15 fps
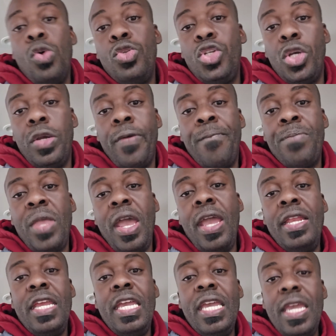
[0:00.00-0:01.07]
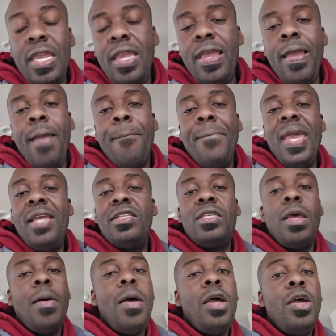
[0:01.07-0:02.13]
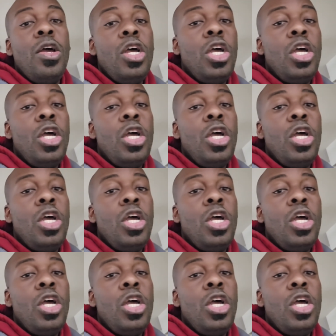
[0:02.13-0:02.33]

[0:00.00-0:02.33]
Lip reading: soldier, and he makes,